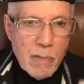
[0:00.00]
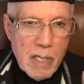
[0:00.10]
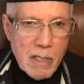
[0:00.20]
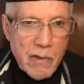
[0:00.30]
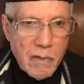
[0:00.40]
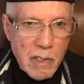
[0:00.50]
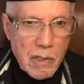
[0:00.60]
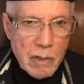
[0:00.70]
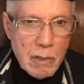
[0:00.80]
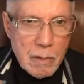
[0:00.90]
the
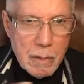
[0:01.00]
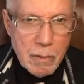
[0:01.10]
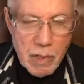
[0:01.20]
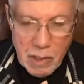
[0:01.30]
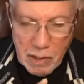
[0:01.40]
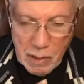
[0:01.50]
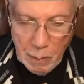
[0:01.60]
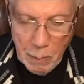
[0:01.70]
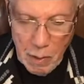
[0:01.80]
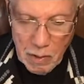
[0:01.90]
individual
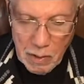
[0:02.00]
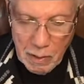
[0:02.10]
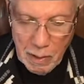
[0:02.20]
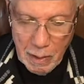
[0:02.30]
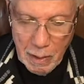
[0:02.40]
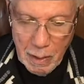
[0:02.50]
resisting personally,